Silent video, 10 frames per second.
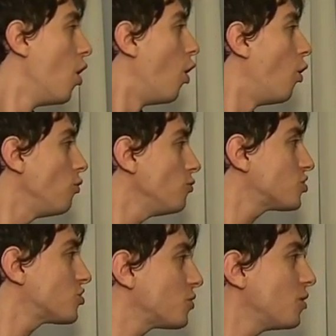
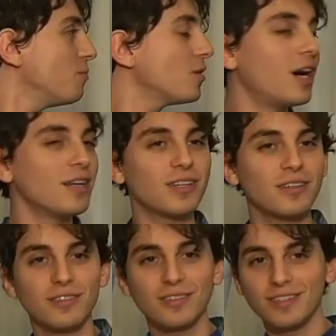Wholesome
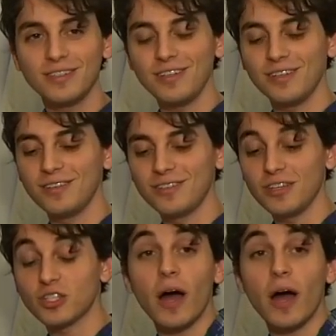content, indeed, indeed.